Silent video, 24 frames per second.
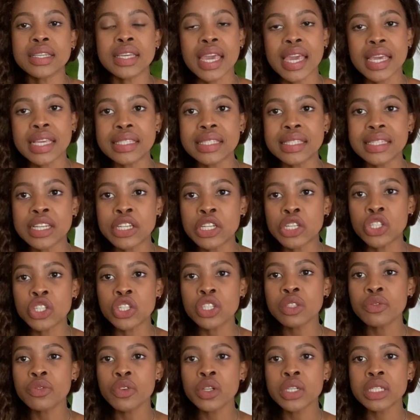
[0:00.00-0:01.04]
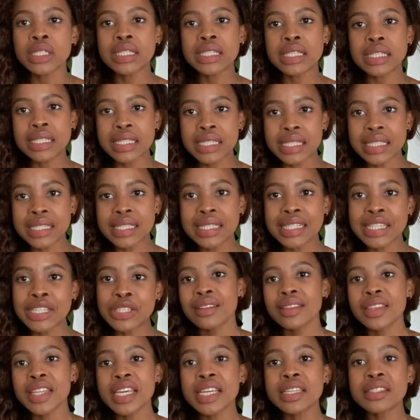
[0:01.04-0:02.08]
case study just for consistency.
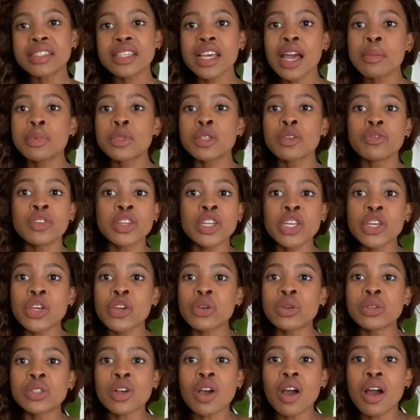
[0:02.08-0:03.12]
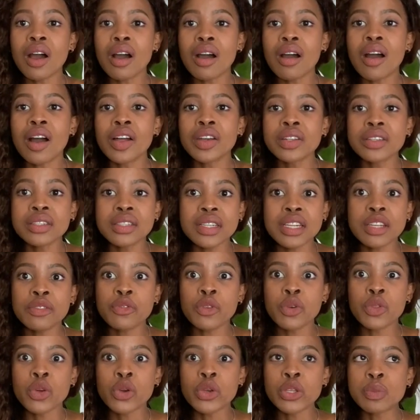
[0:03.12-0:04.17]
These types of videos are honestly
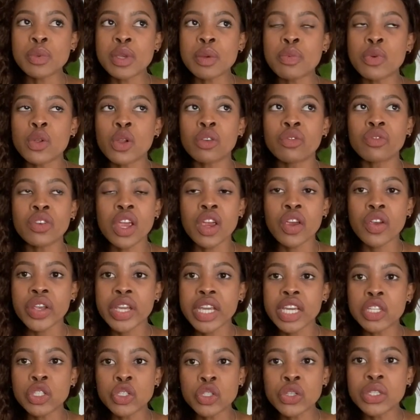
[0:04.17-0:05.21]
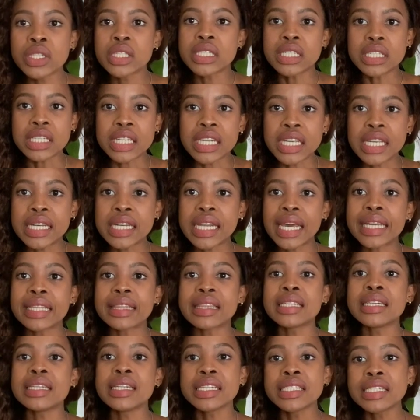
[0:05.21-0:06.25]
for those people who are very interested in
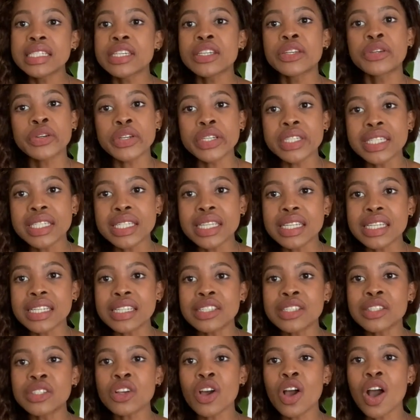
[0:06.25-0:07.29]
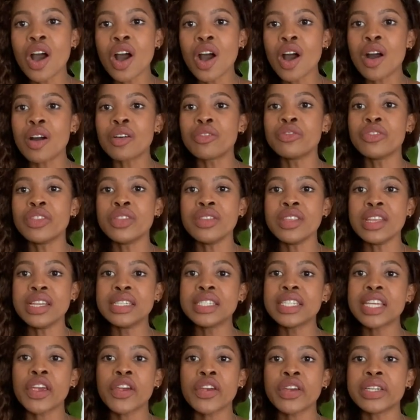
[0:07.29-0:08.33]
like the nitty-gritties of
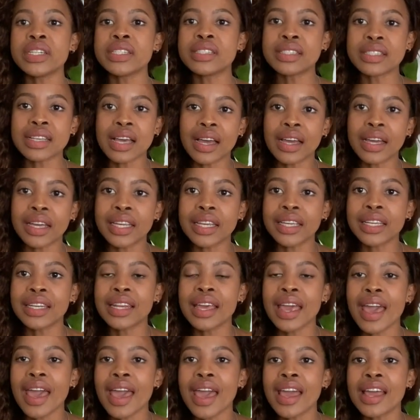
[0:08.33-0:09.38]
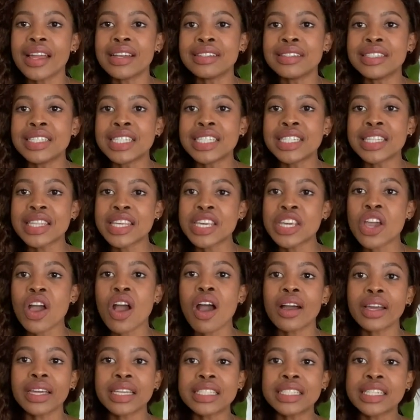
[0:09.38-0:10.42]
interior design and the
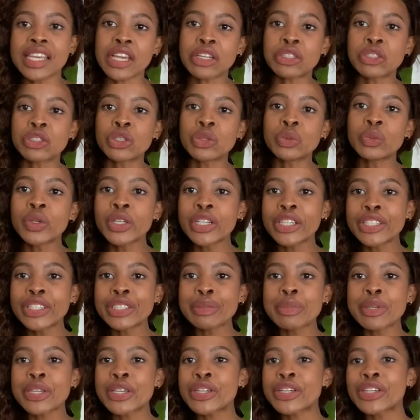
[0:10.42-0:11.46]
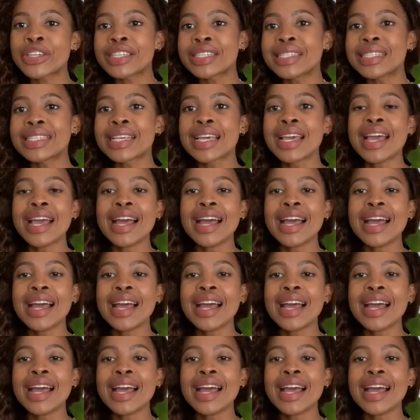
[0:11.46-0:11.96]
architectural world, because